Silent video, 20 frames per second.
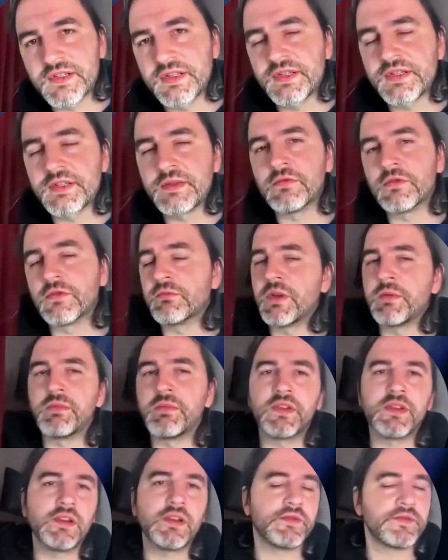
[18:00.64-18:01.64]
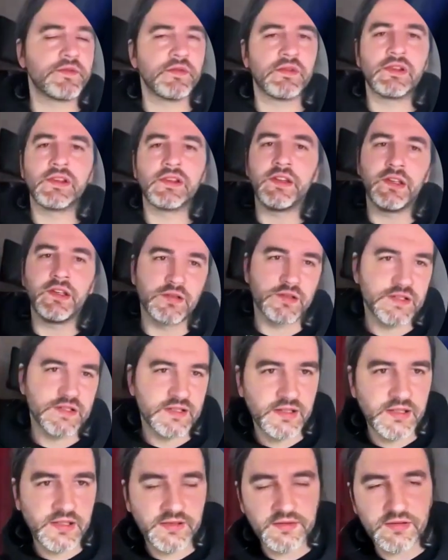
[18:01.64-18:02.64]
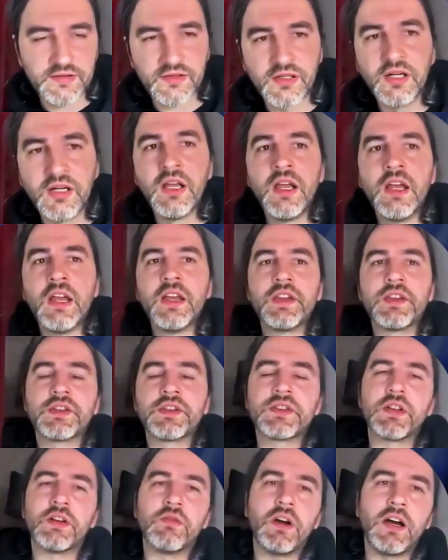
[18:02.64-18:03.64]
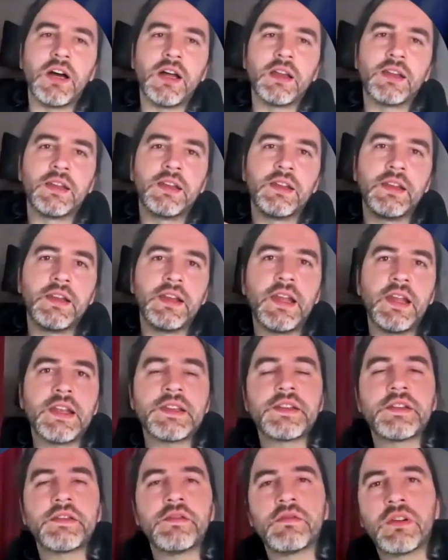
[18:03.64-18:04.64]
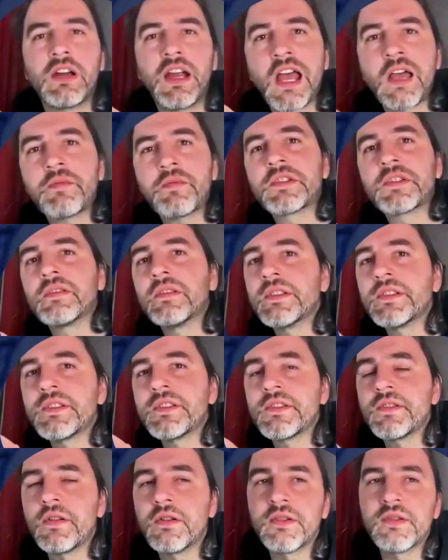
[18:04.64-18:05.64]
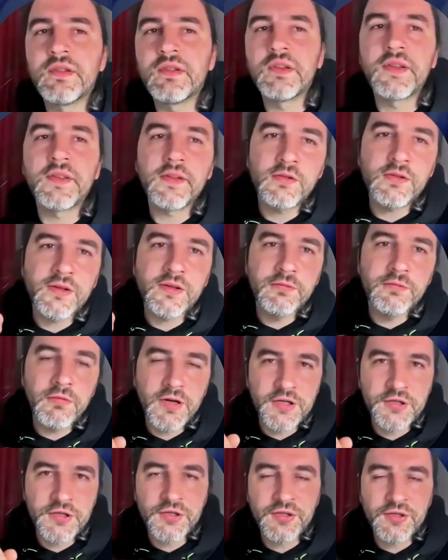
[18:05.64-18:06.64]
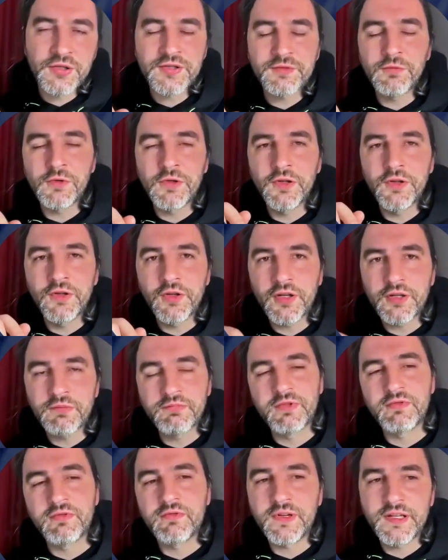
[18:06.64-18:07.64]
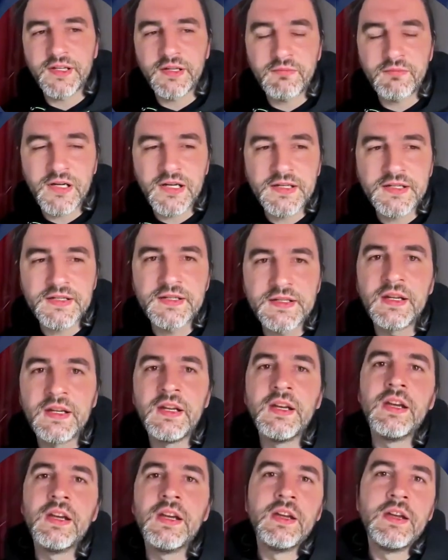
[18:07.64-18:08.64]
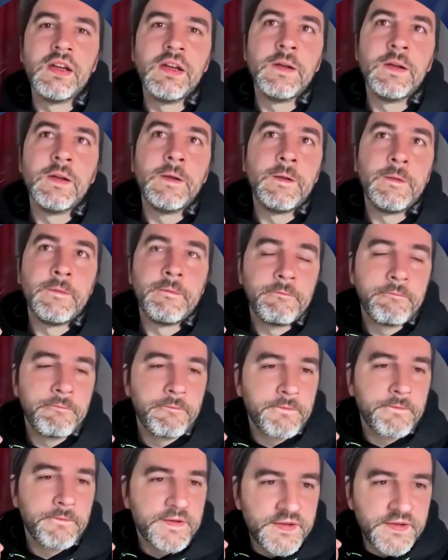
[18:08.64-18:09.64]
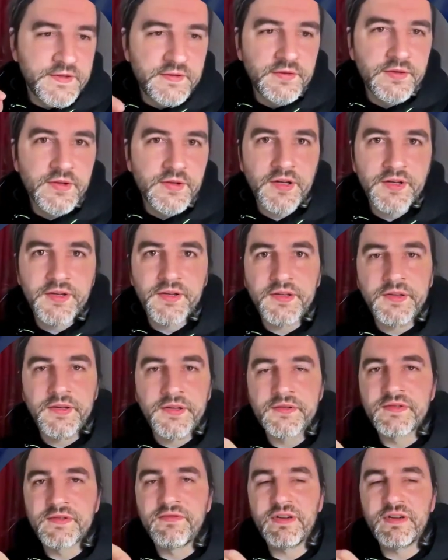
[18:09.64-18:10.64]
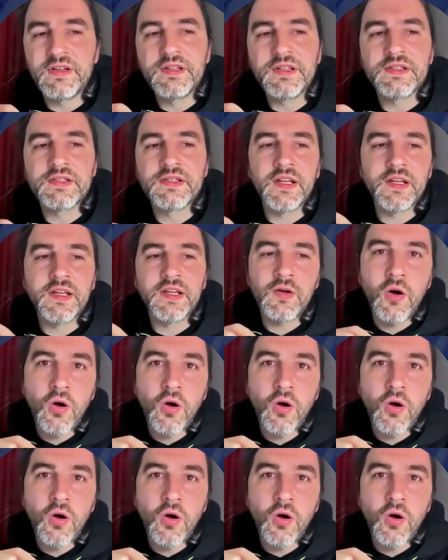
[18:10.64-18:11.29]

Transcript: system, or maybe they'll do it years later. So unless you're absolutely certain that your questions will not be randomized, do not use phrases like